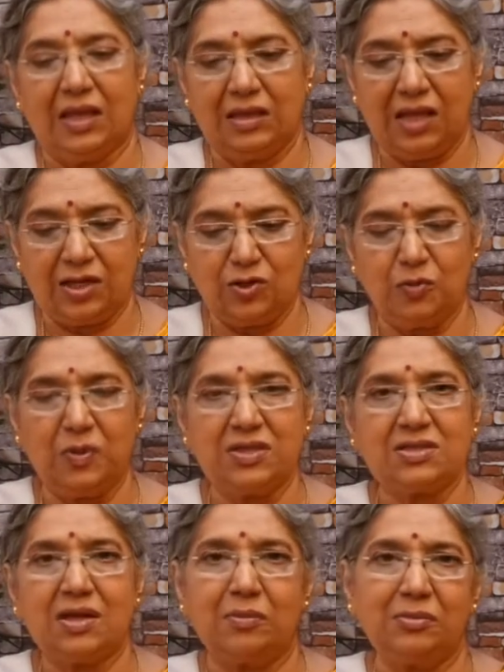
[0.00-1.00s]
There should be
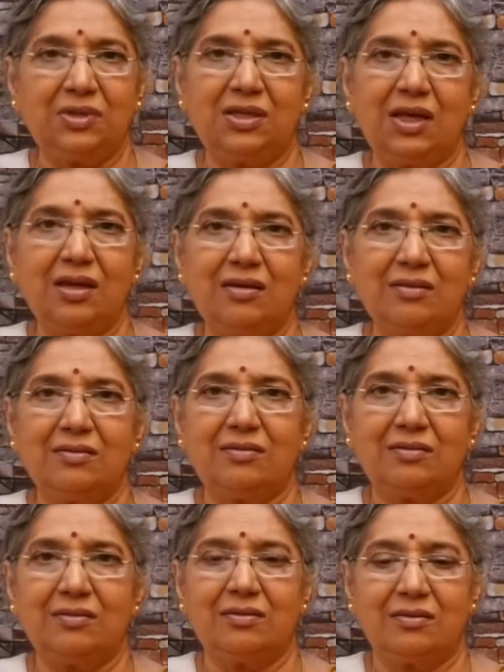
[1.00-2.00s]
something
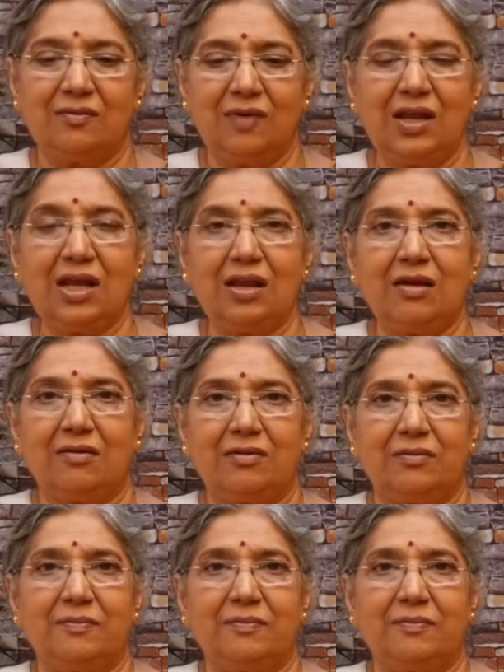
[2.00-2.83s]
very clear.